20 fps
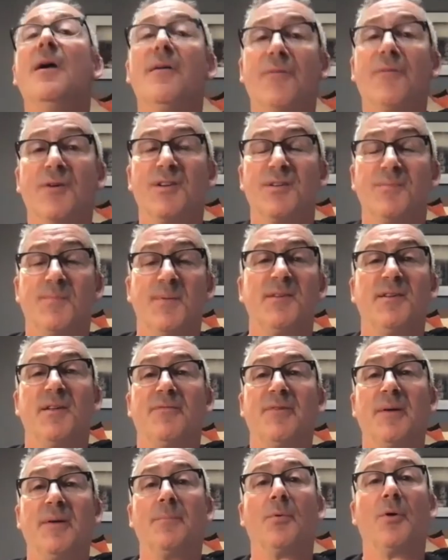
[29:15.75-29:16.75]
for a
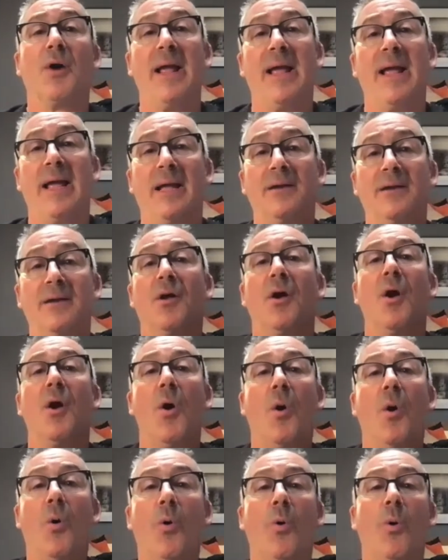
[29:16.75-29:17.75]
specific brand,
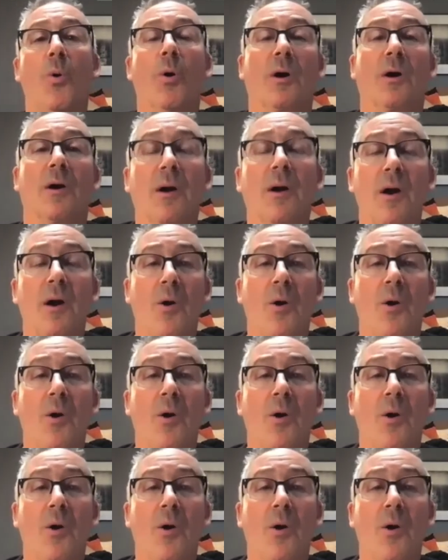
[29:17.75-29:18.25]
or